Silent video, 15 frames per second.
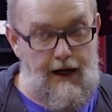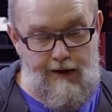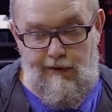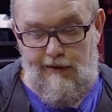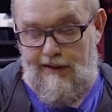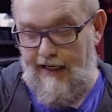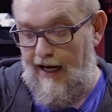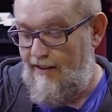I
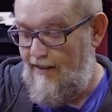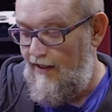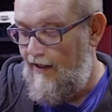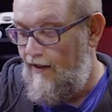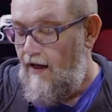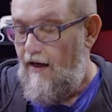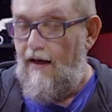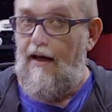will test
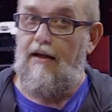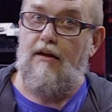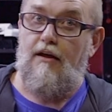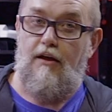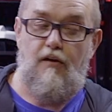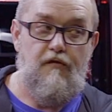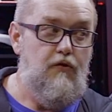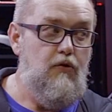it. And
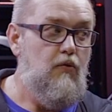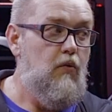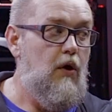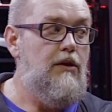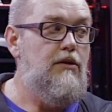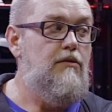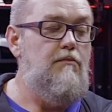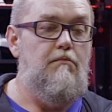if you
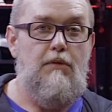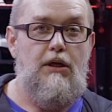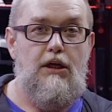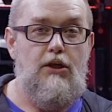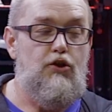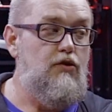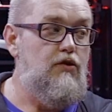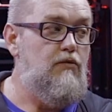want
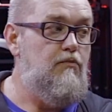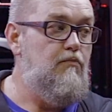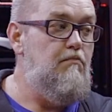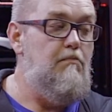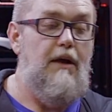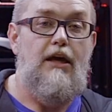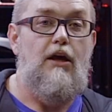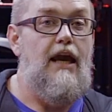me to
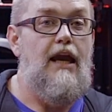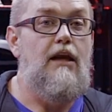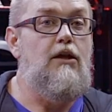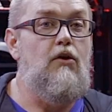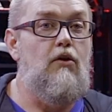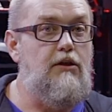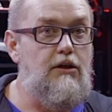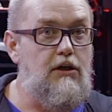make
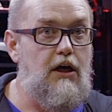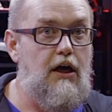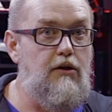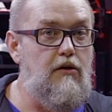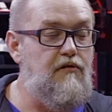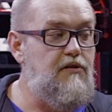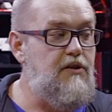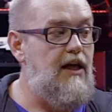any other
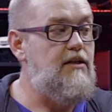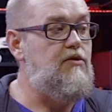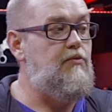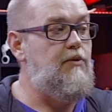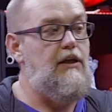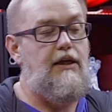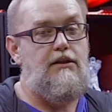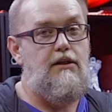kind of test
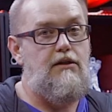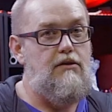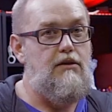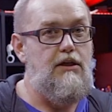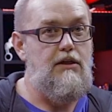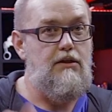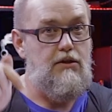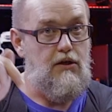related to
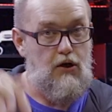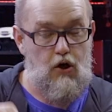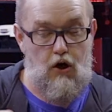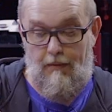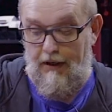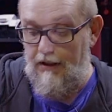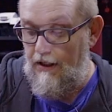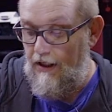this,
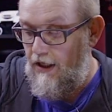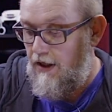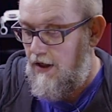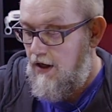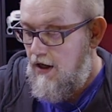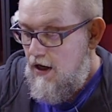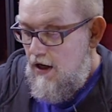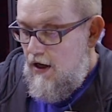comment
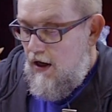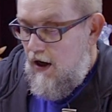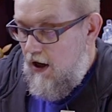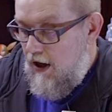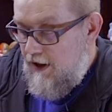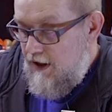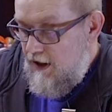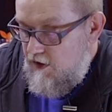here
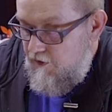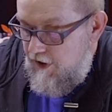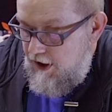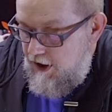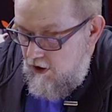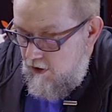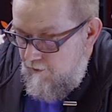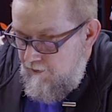on this
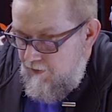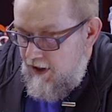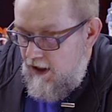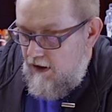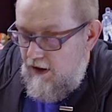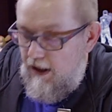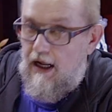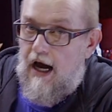video.
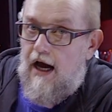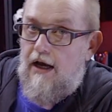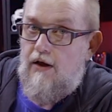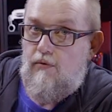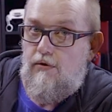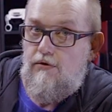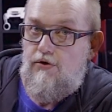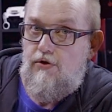Then I
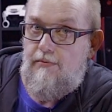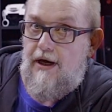will do